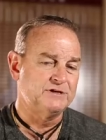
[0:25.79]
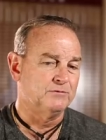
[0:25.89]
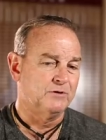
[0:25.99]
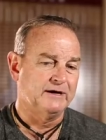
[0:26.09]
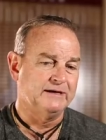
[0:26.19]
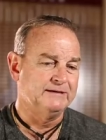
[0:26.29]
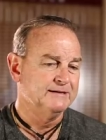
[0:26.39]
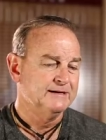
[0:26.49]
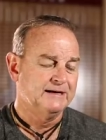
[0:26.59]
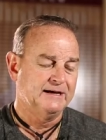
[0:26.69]
Chinwe
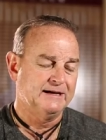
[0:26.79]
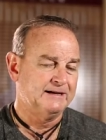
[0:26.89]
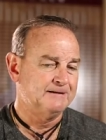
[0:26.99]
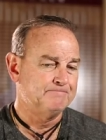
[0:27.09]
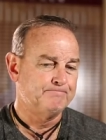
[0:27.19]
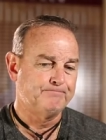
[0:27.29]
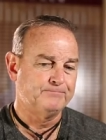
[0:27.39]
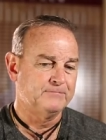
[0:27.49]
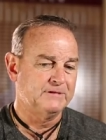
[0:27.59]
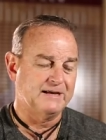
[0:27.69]
um,
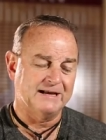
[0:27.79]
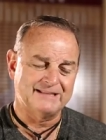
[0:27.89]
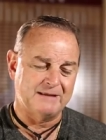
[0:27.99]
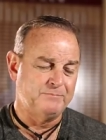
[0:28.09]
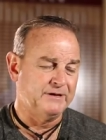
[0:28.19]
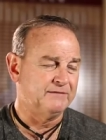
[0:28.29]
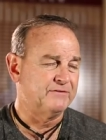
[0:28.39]
got that big